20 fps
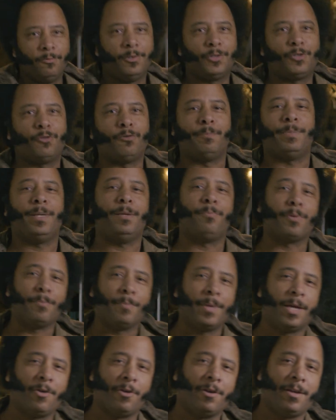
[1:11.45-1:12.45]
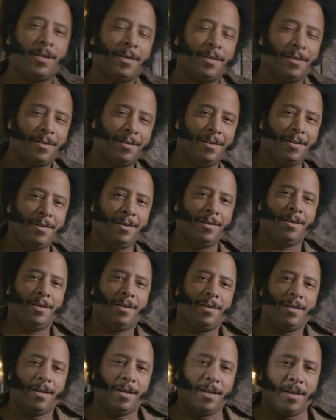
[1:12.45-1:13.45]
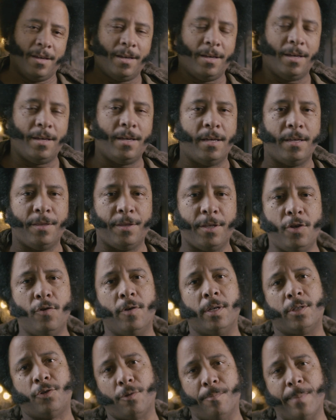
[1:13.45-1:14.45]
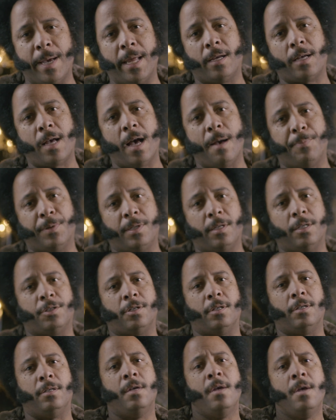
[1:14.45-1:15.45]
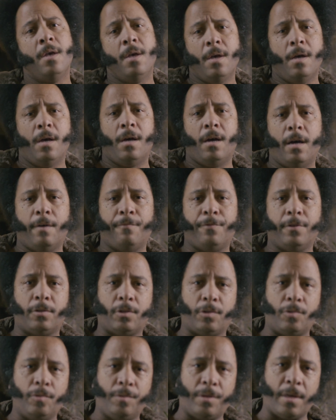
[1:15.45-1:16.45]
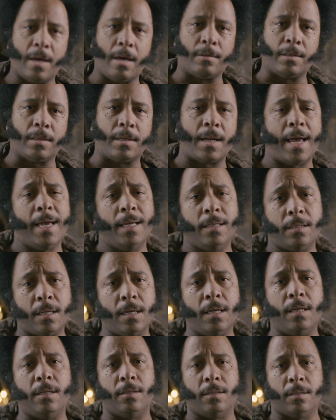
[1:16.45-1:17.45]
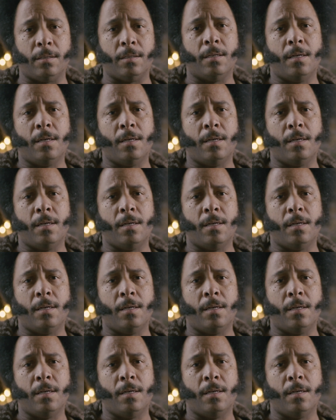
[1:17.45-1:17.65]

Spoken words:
Which will be premiering in the U.S. dramatic competition of the 2018